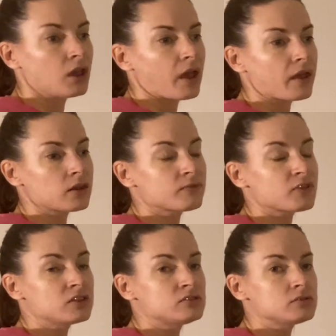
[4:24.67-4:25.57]
And if
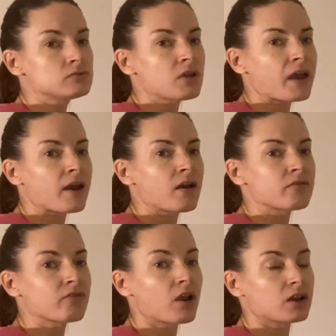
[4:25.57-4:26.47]
they do
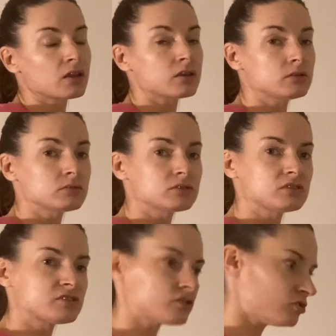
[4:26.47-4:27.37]
have chronic
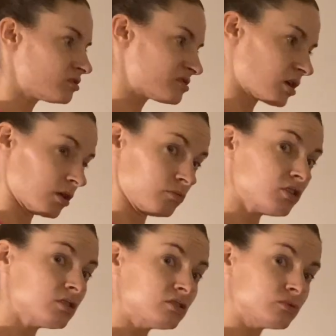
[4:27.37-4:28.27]
illness such as
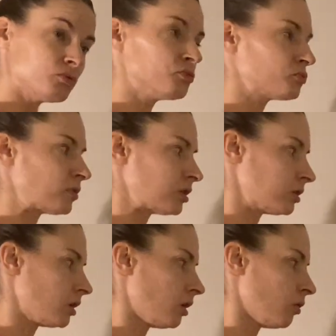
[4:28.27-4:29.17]
diabetes, we want to
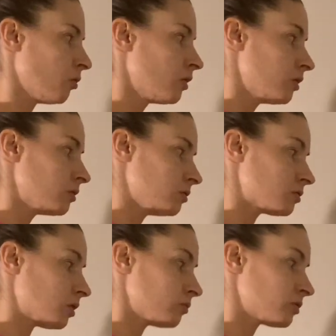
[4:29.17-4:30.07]
know,
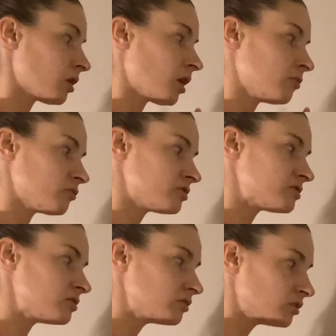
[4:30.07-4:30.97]
their
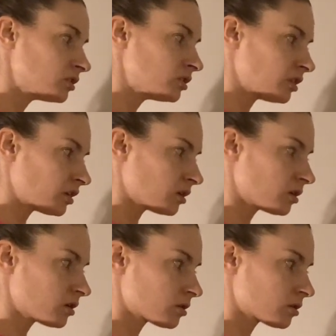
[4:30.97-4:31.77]
A1C, like